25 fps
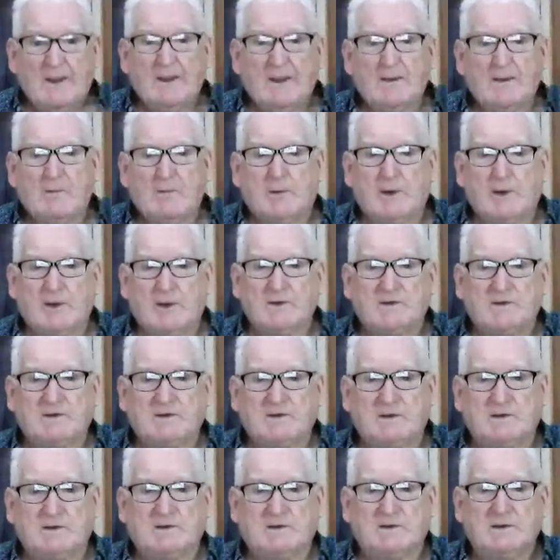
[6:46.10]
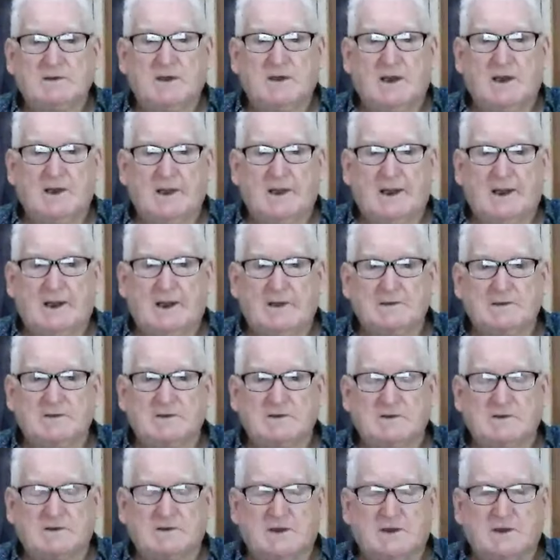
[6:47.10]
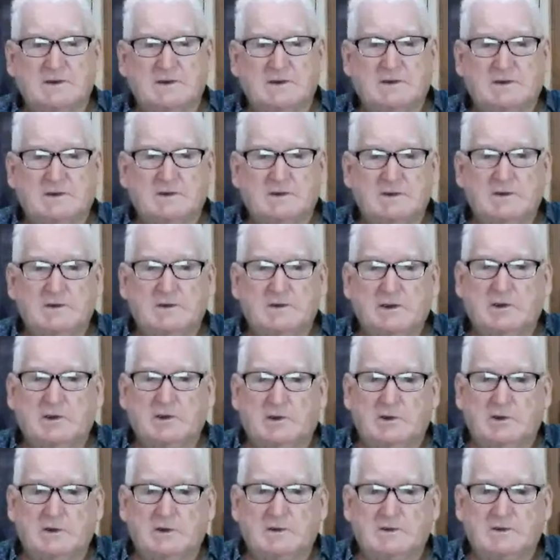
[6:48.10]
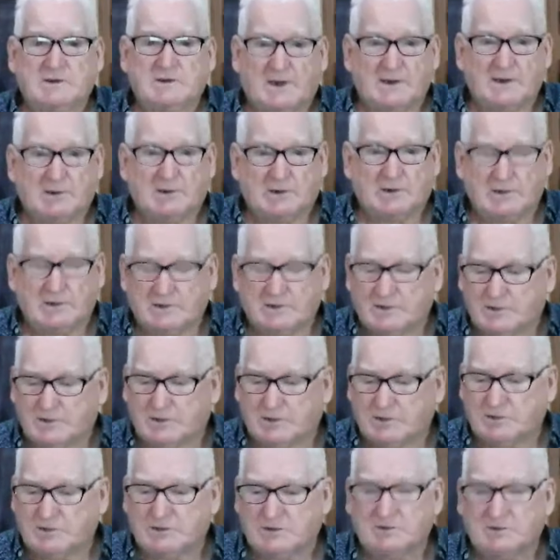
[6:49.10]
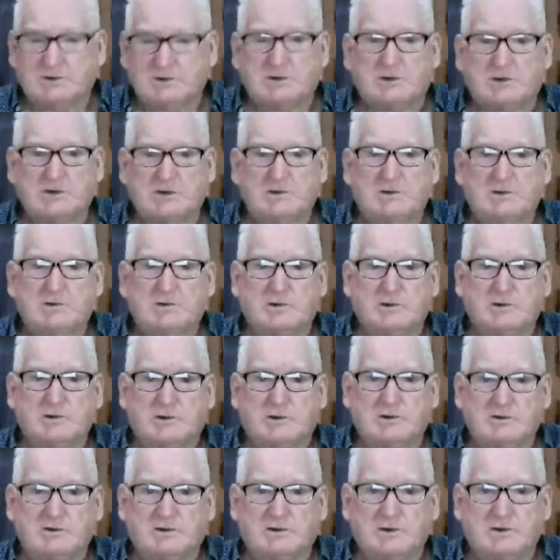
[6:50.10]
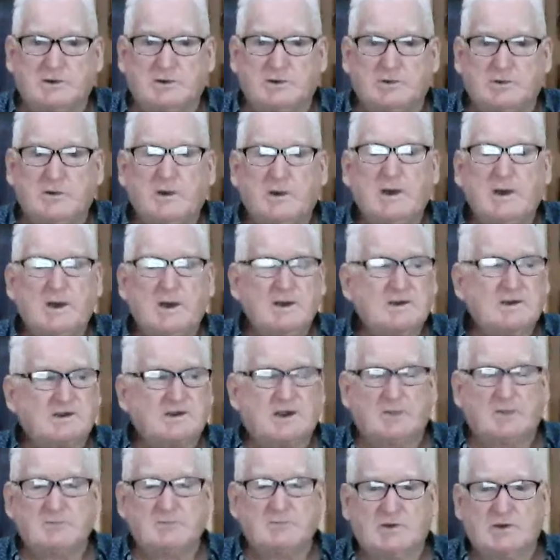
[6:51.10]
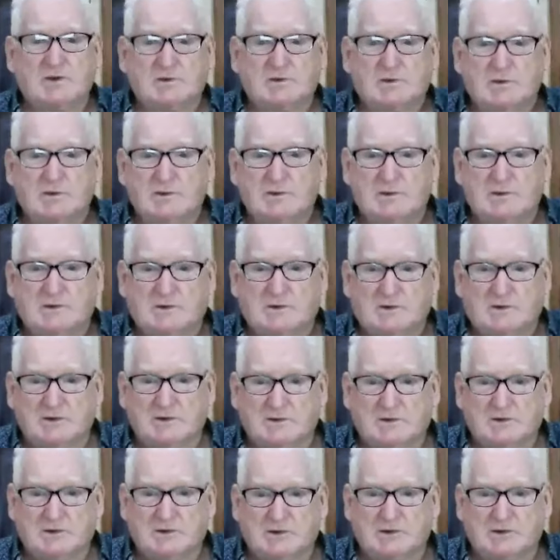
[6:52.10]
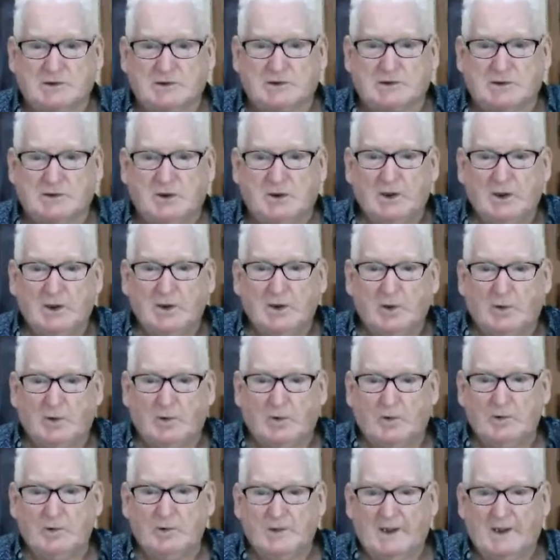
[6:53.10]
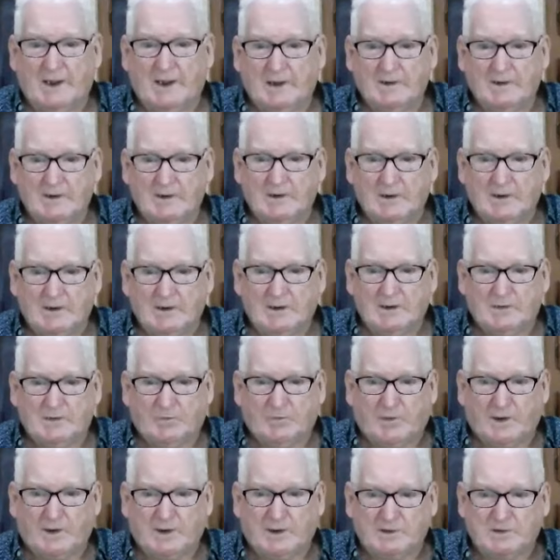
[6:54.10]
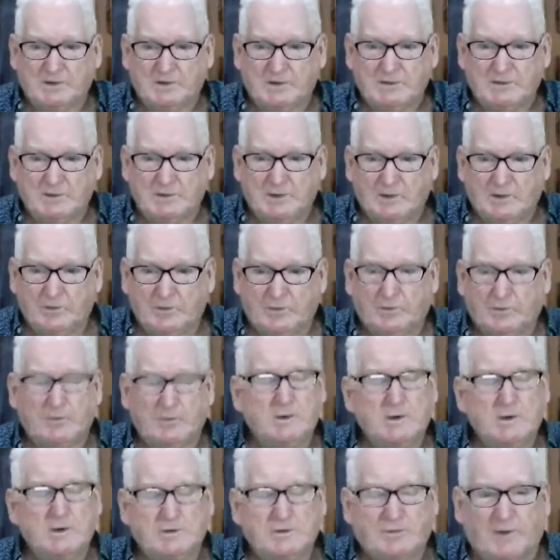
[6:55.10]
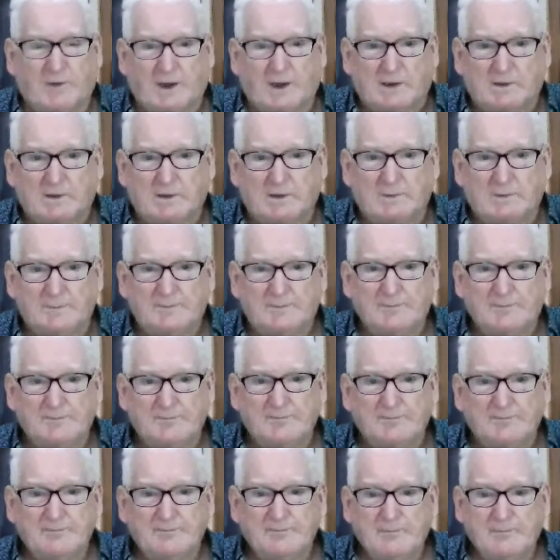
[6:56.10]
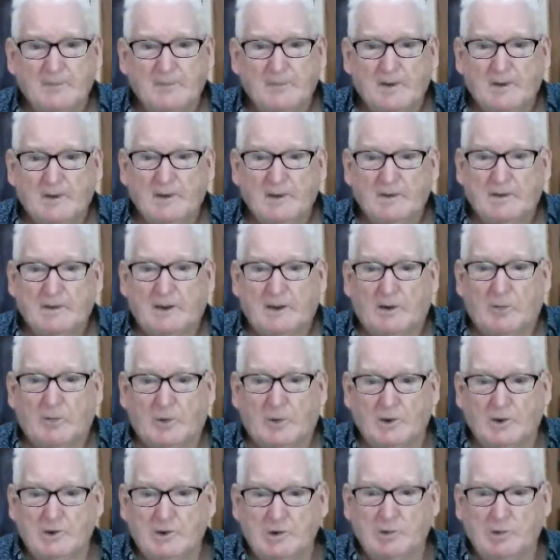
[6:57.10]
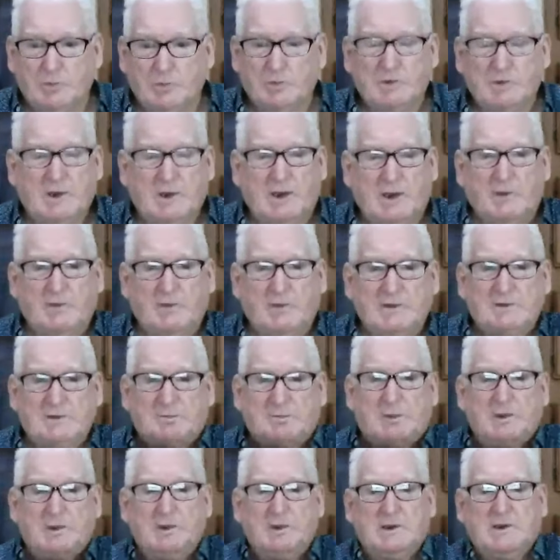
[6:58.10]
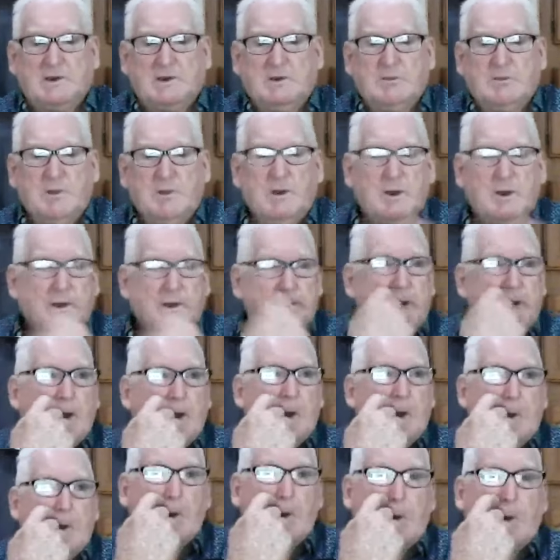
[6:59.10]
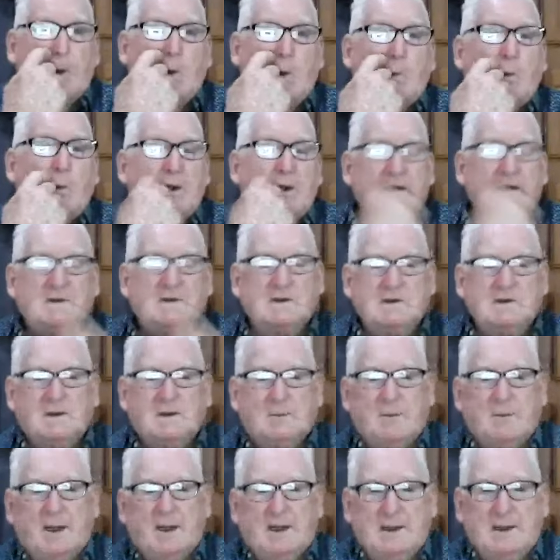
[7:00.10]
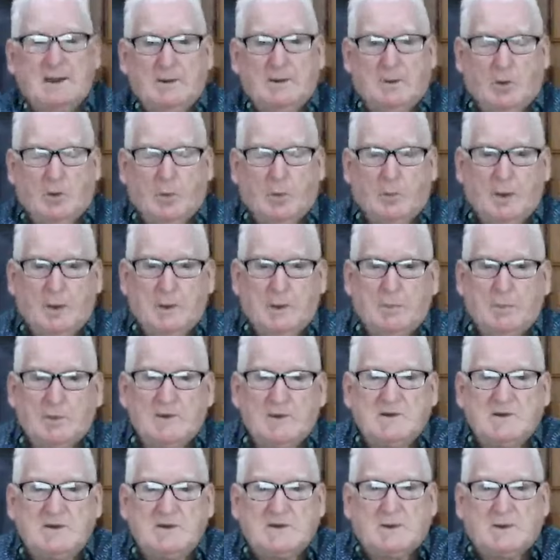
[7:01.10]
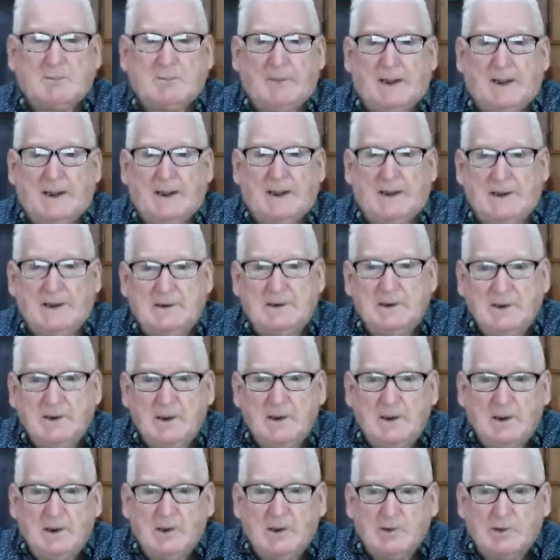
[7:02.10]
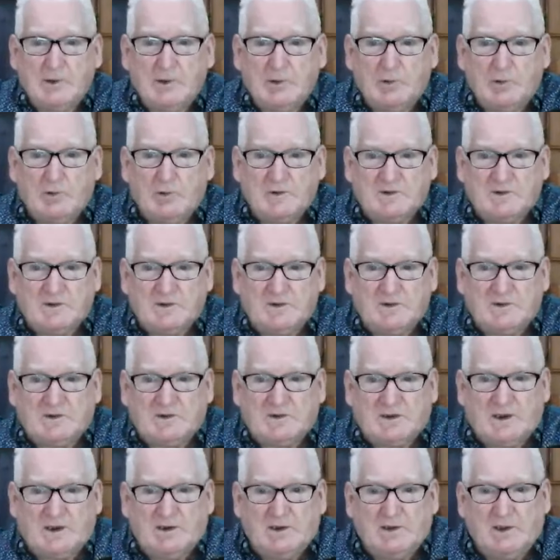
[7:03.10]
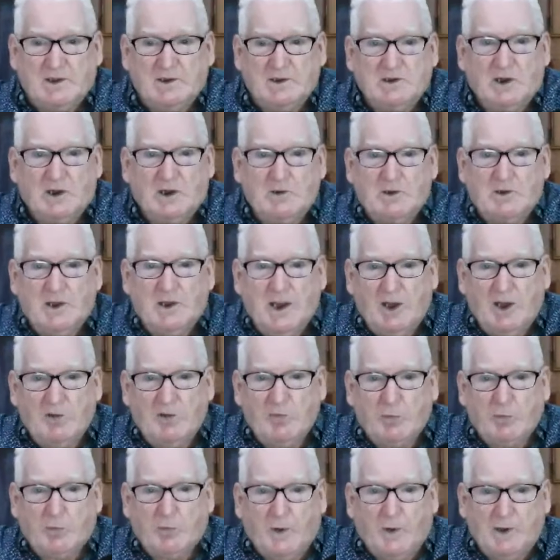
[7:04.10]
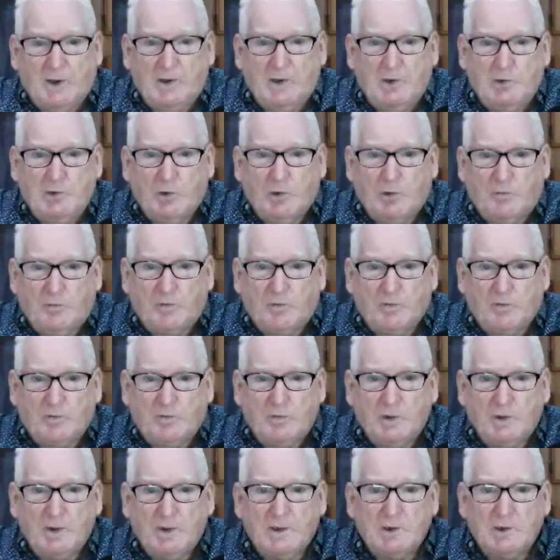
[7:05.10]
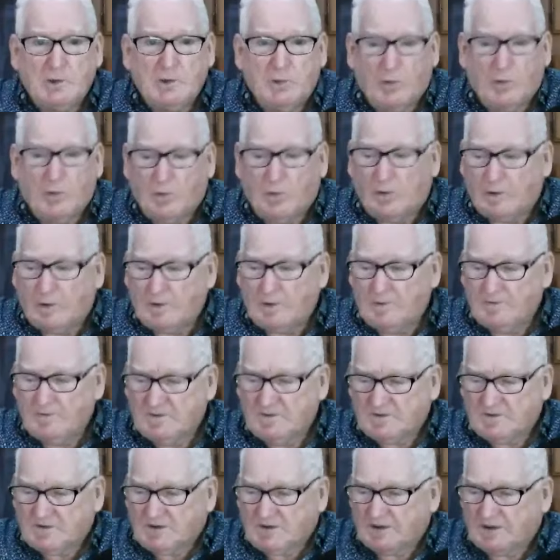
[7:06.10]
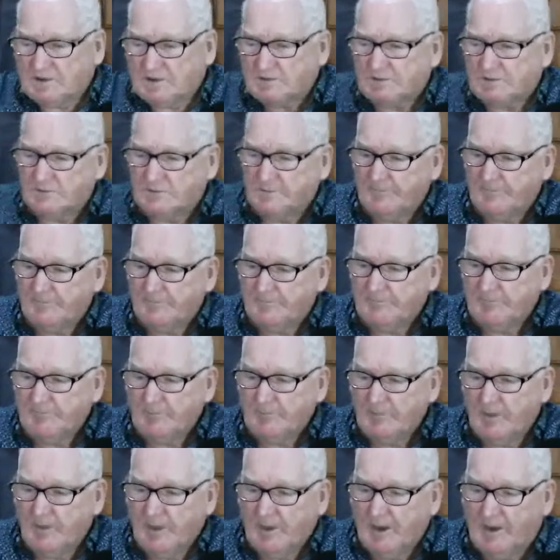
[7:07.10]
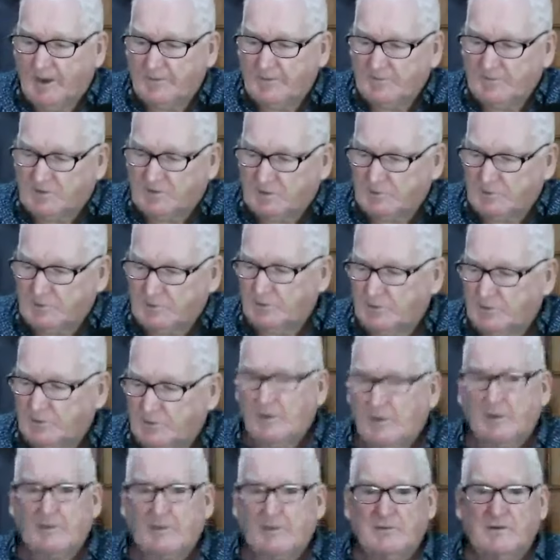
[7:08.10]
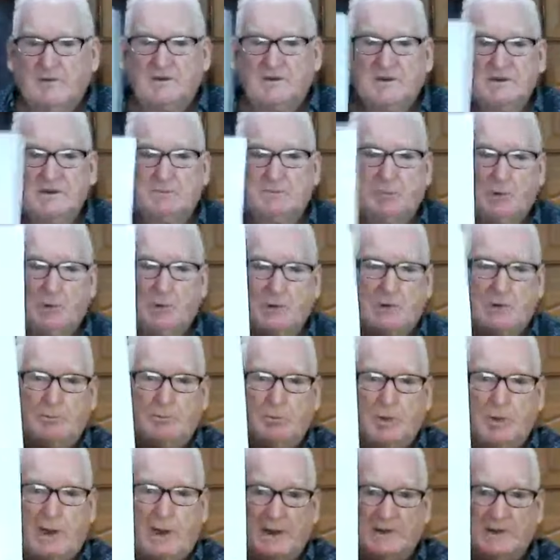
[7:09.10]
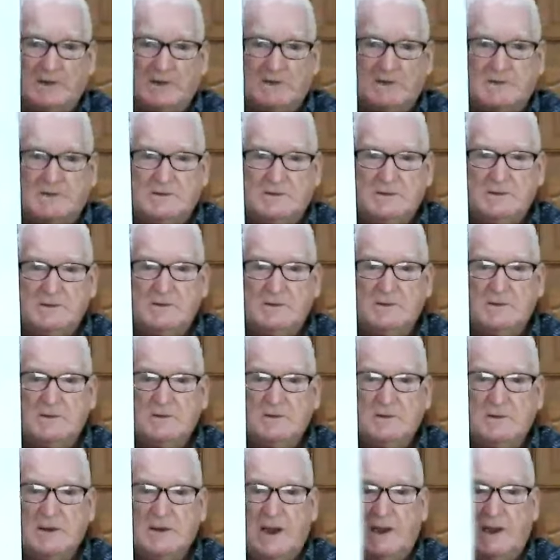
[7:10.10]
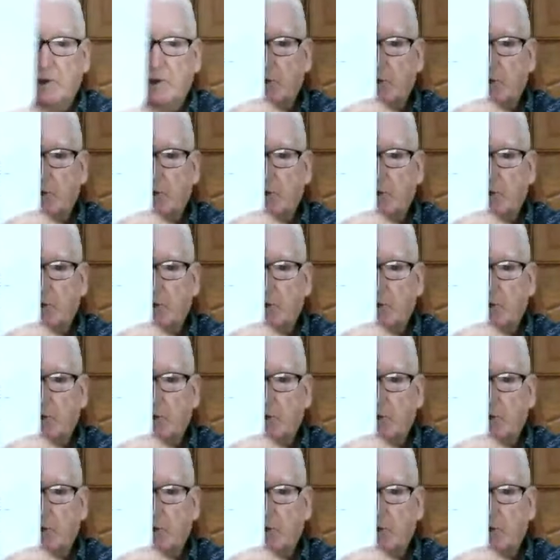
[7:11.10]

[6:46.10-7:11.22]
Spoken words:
106 allows the state constitutions to continue subject to this Constitution. All that is fact. Now, what you would have us believe that we are disobeying, or people are disobeying, the laws of the state. They don't have one lawful law in this state until this is put in place and